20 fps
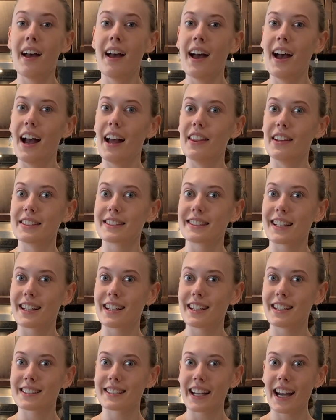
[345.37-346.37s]
and then set
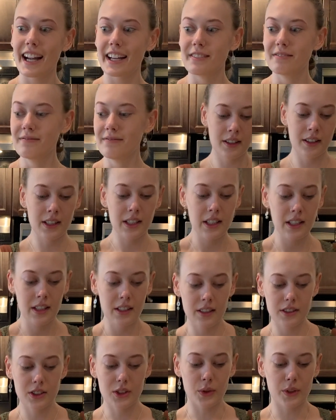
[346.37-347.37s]
it aside.
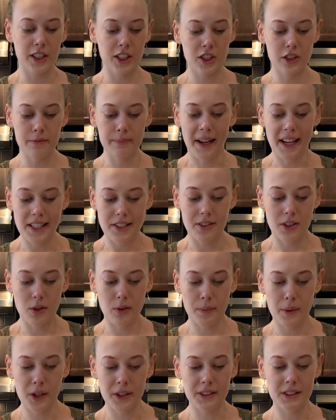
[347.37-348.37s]
So each of my
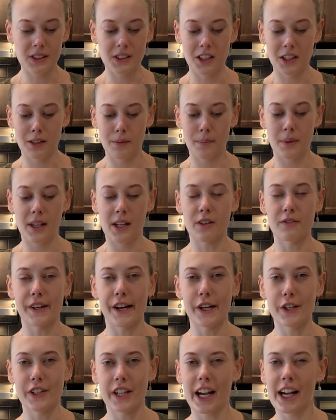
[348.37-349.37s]
dough balls is going to be
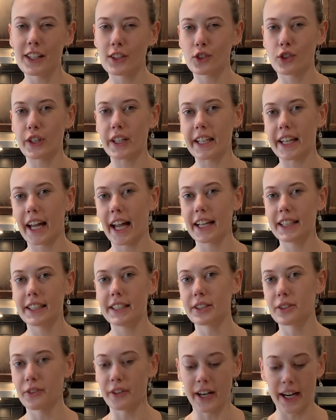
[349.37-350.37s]
around 190
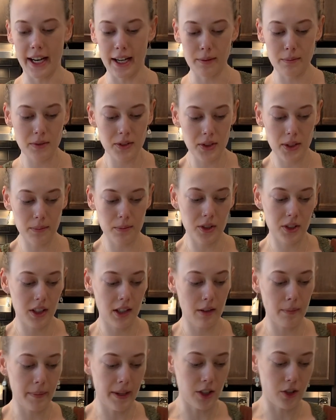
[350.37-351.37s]
grams, so I'm just
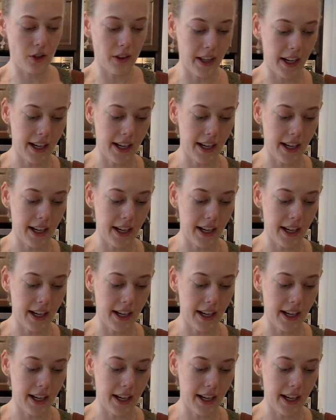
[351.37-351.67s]
going to measure that